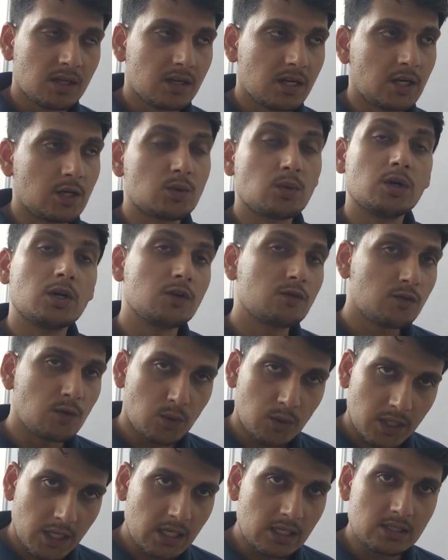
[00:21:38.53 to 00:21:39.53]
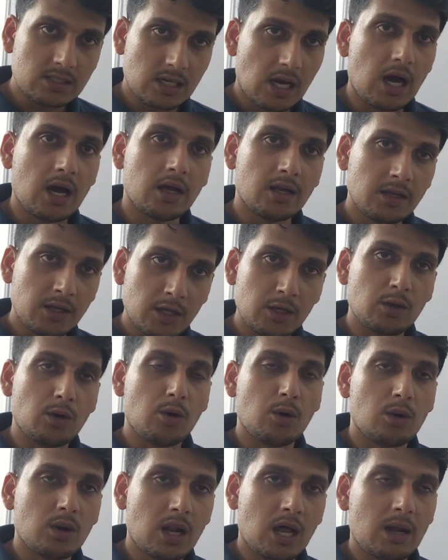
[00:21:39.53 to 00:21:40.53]
Right, 24 tales are in
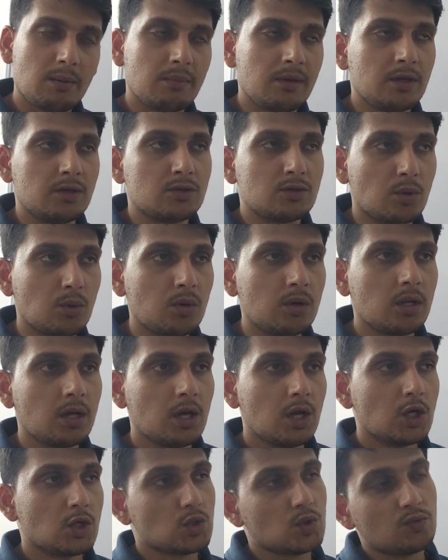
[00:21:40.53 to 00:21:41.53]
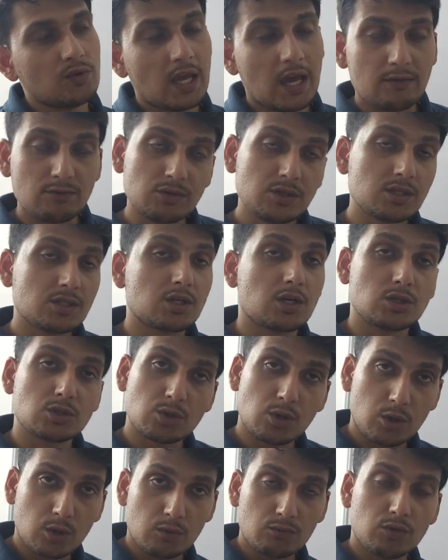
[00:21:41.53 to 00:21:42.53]
all are being told. So we have to discuss
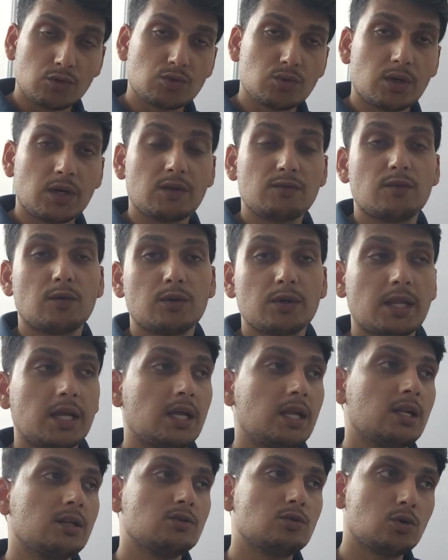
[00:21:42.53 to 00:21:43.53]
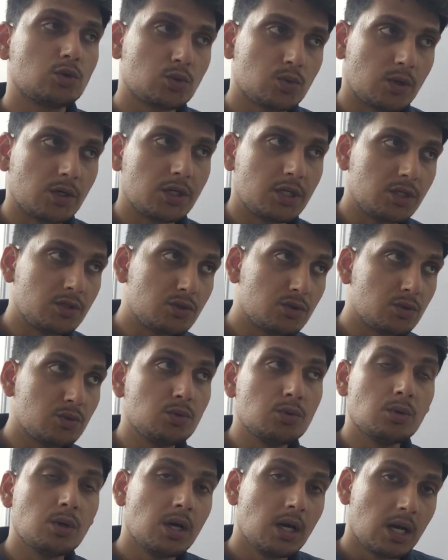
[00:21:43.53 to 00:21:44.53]
all of those 24 tales, those
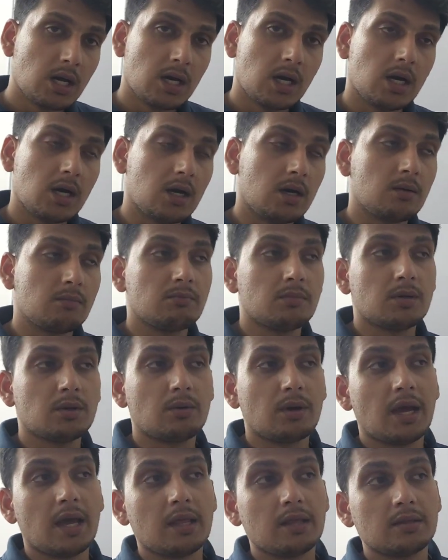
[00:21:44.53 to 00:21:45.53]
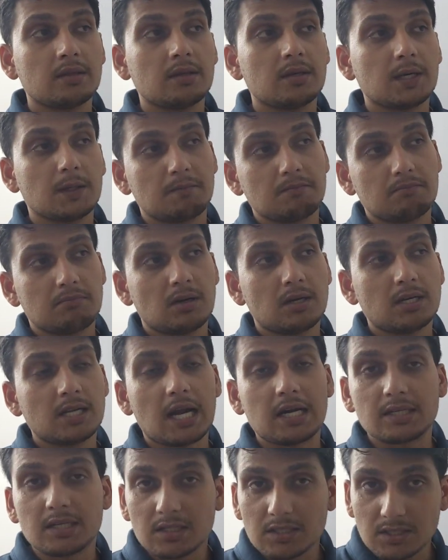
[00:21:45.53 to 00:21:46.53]
22, and the
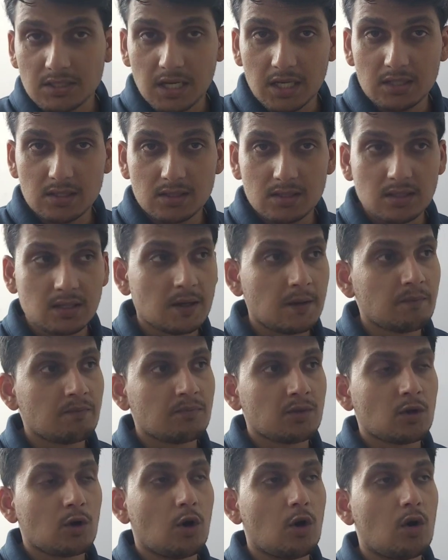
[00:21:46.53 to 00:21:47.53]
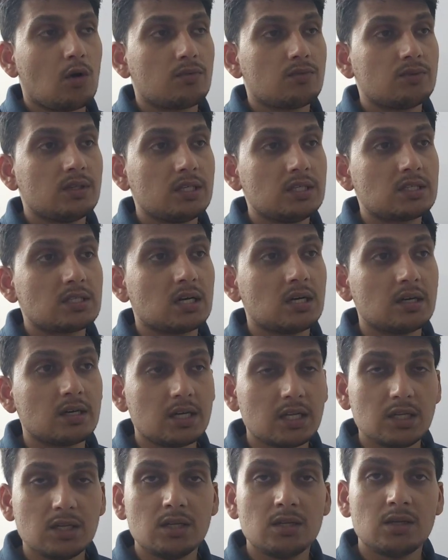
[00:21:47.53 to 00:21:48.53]
characteristics of these
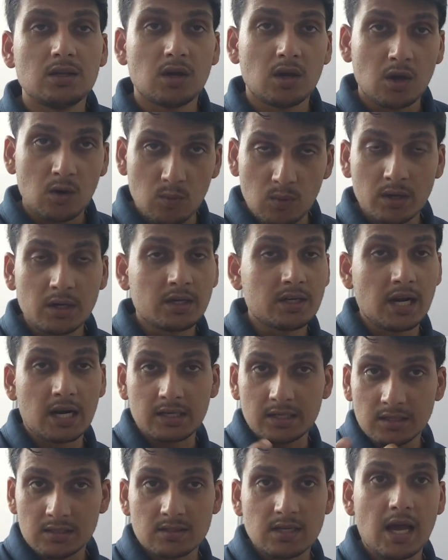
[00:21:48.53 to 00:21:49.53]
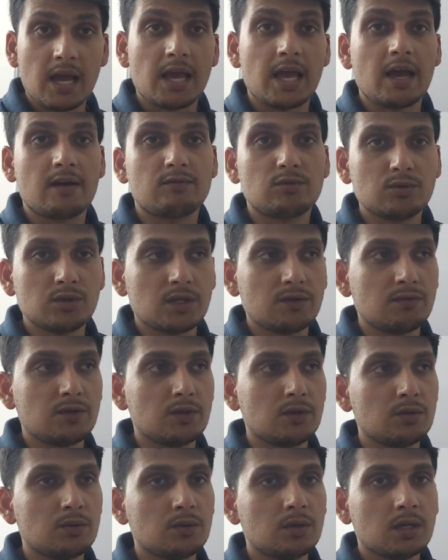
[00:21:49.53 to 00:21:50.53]
31 characters I have to give
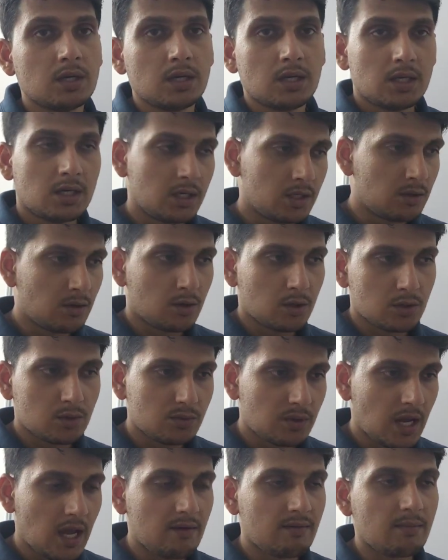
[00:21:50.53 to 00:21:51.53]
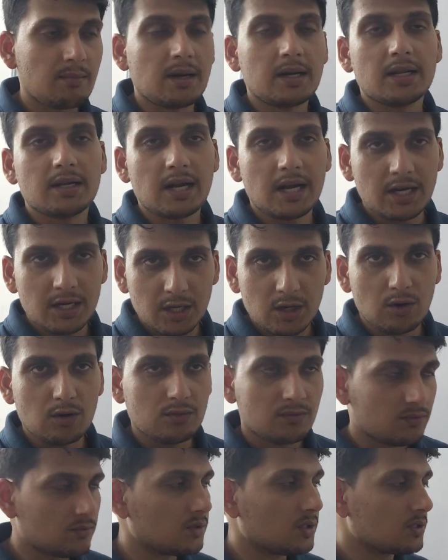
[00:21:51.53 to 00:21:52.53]
you in order to have a better idea
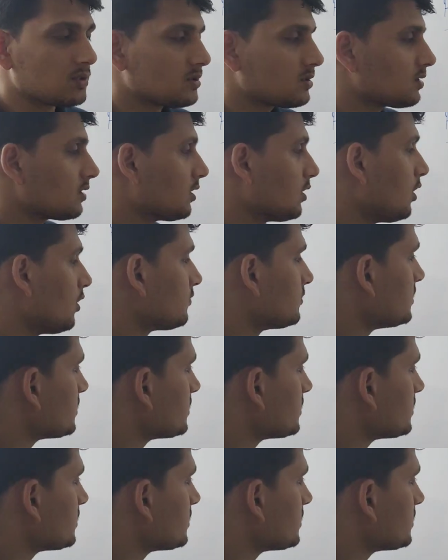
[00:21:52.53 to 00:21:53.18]
of this of